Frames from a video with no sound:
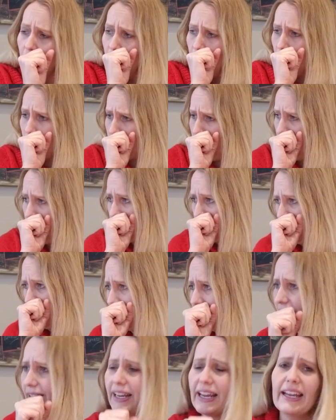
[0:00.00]

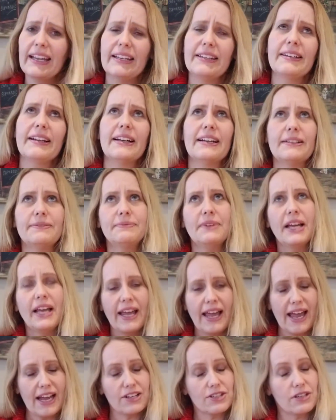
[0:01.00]
and
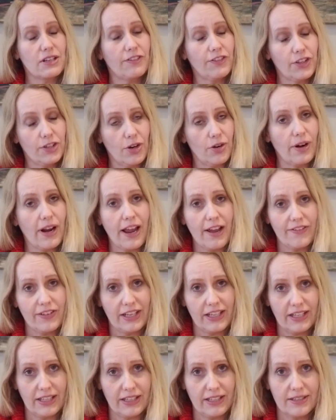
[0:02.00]
Actually, if you don't have any
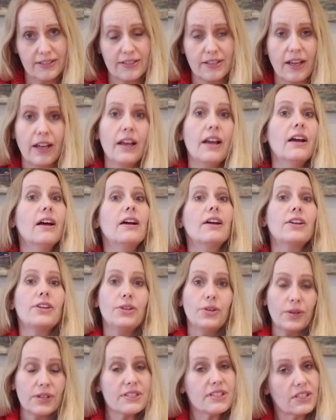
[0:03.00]
kids,
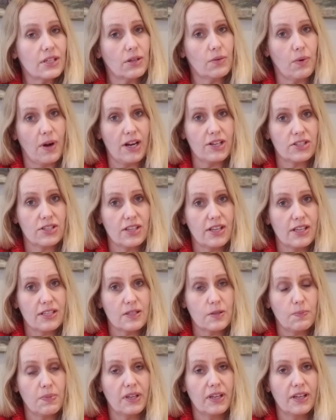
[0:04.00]
you can still watch
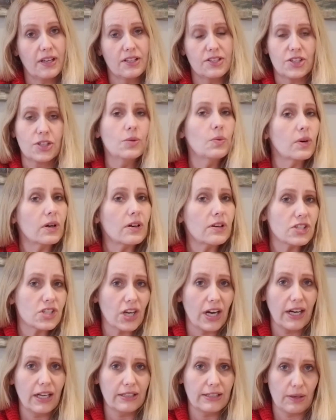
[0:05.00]
this because you were a
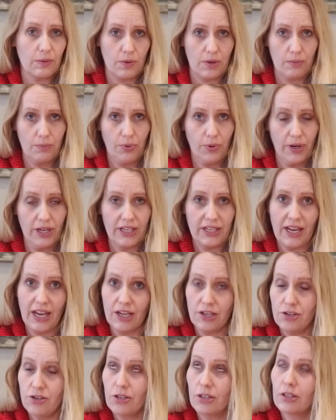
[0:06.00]
child at one point,
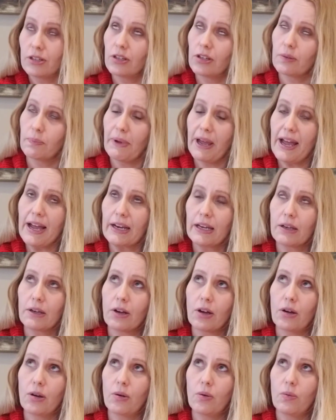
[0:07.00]
and you can look back and
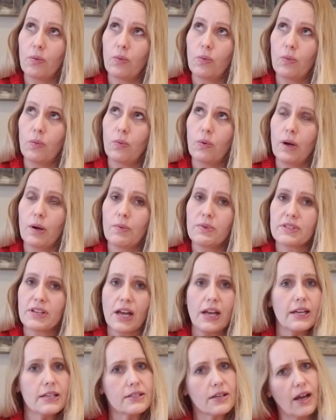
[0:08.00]
go, what was
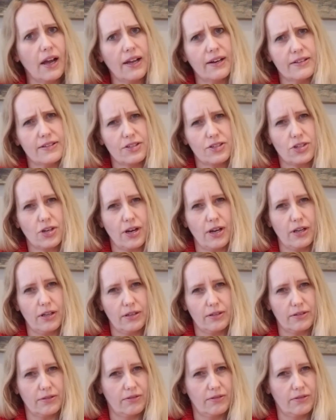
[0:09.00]
I taught as a child?